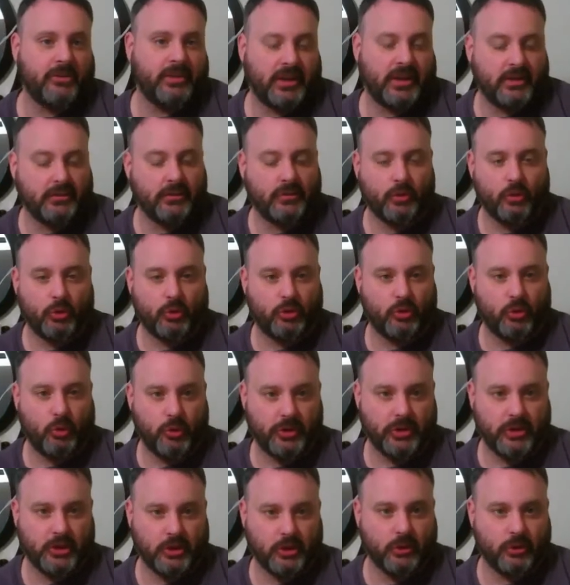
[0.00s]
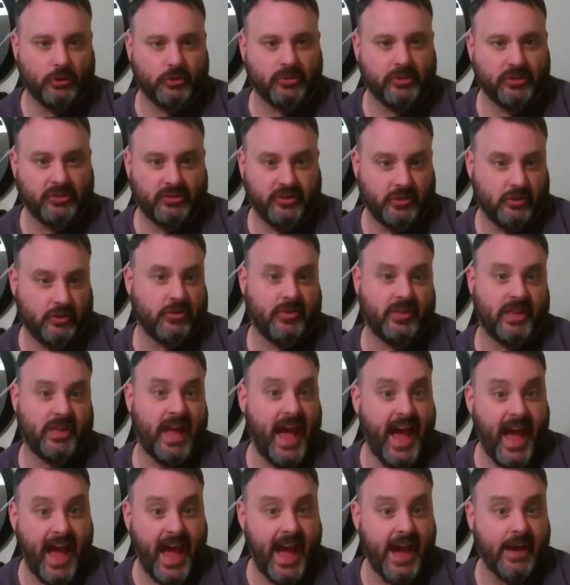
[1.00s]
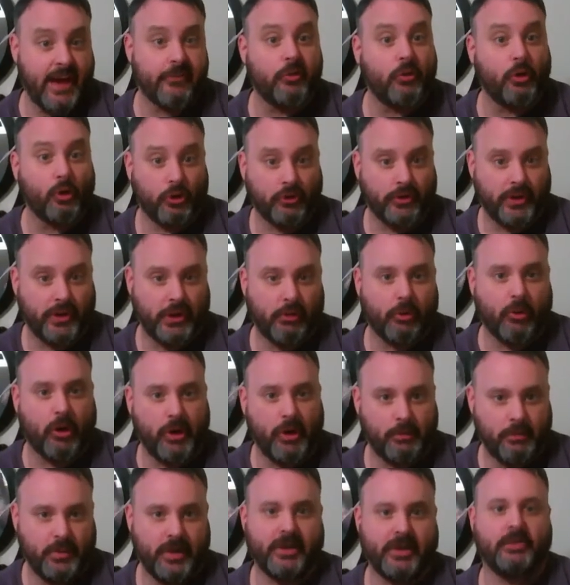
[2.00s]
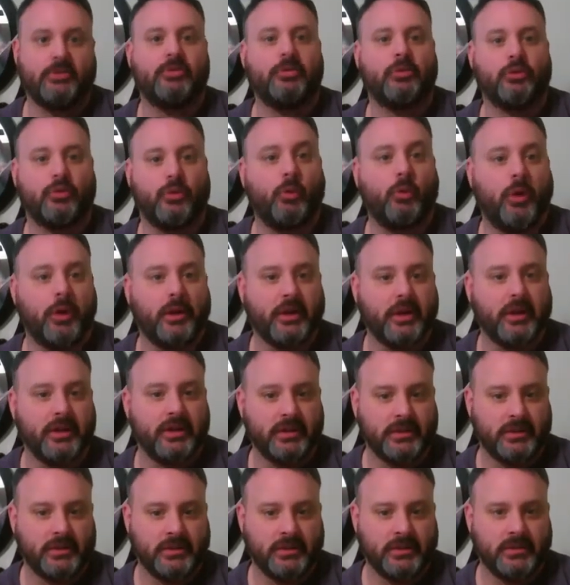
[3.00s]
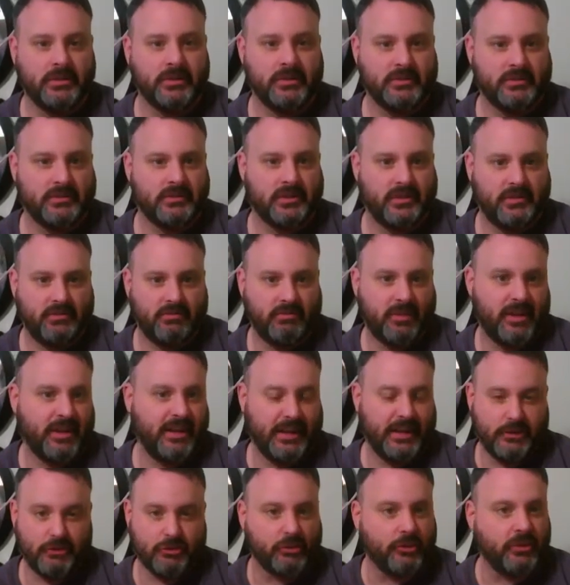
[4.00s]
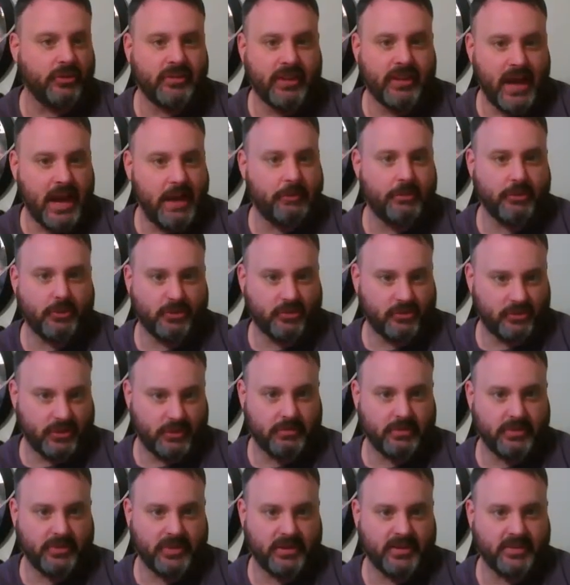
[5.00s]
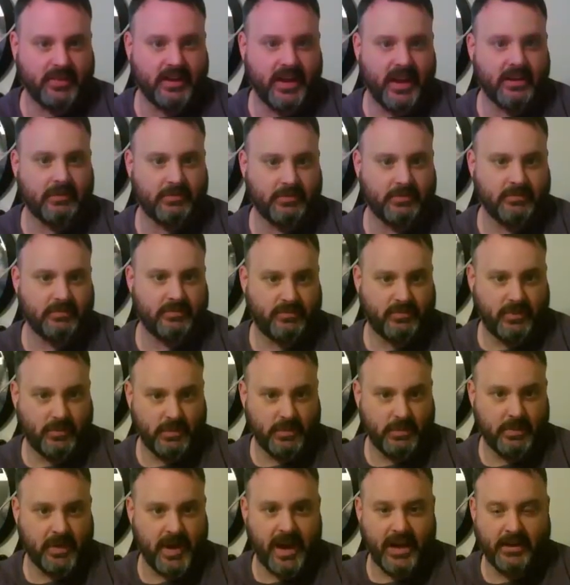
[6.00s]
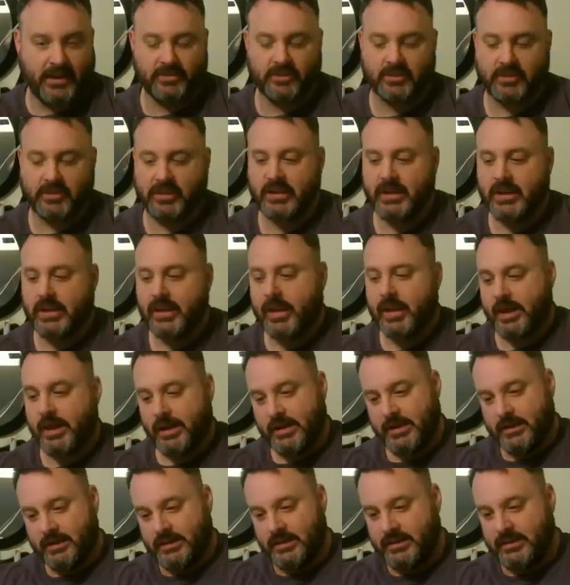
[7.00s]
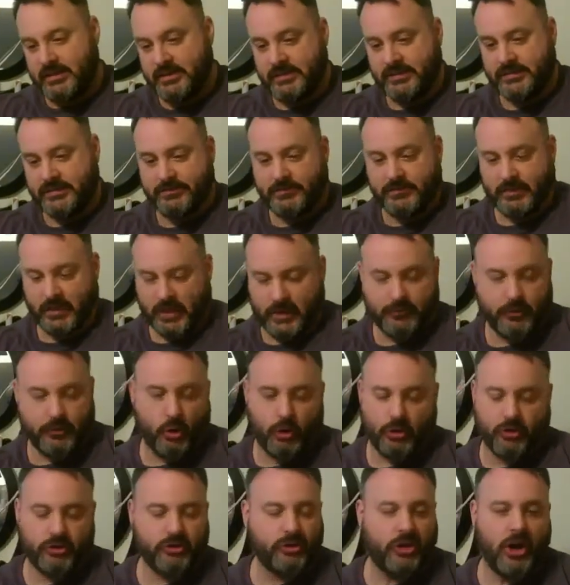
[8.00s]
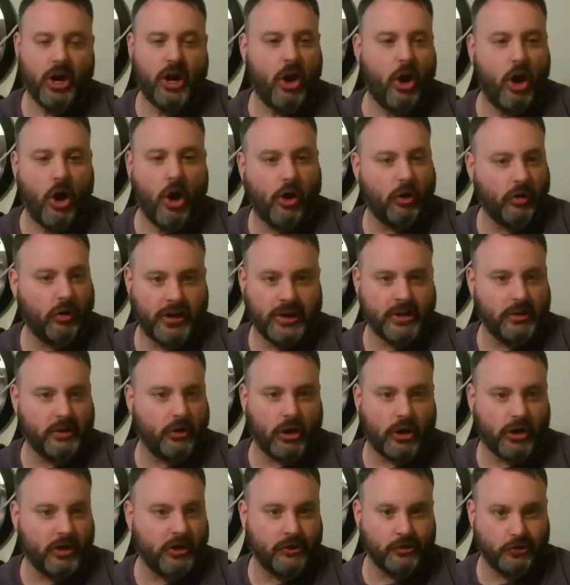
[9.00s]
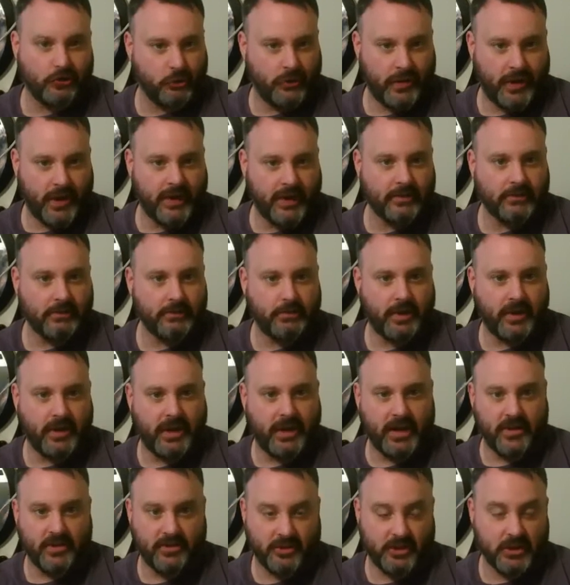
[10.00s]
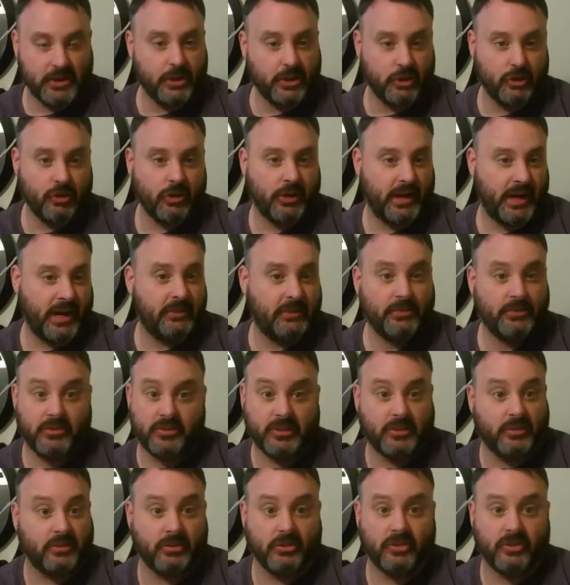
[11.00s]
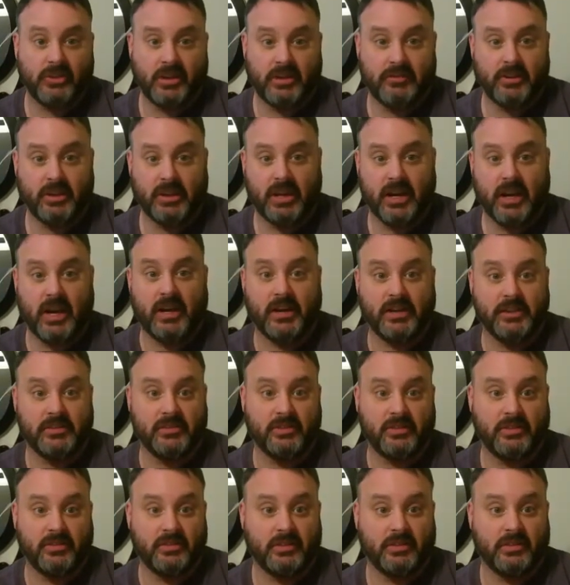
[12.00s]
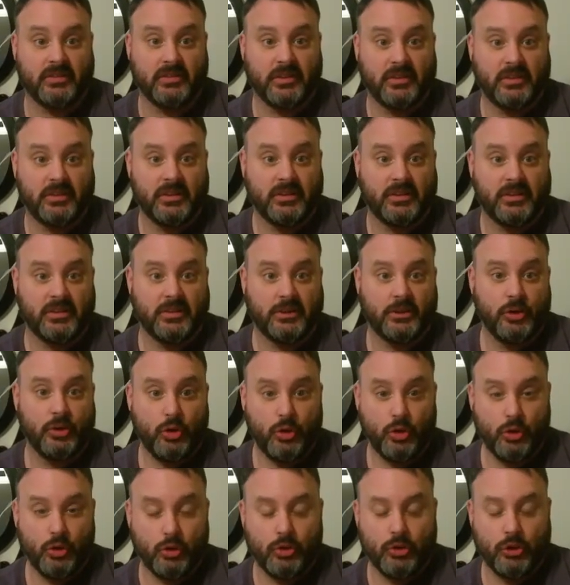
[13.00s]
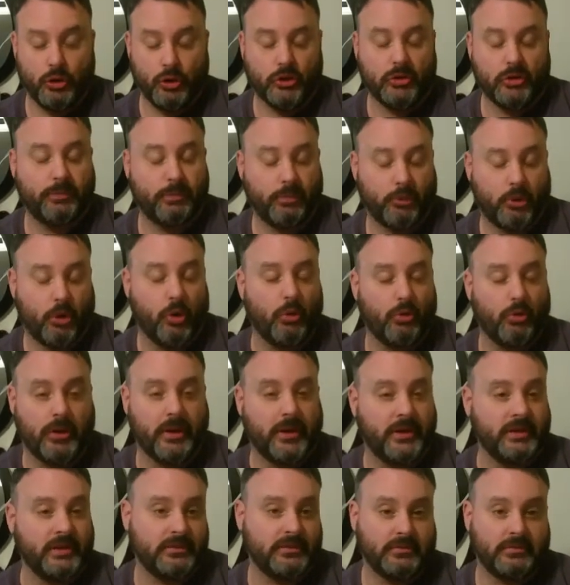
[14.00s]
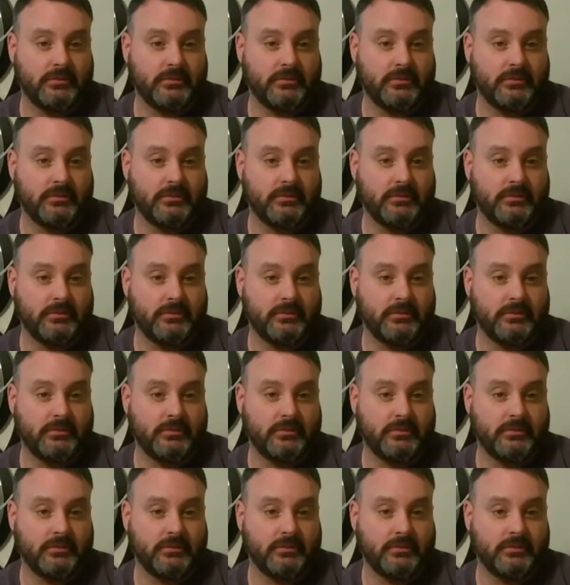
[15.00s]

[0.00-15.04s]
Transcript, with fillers: that can score 20 goals because either they have or they were on pace for 20 and injuries happened or something like that from the past. Of course, you're not all 8 are going to do that, but I think you could have 6 or 7 guys who could pro-rate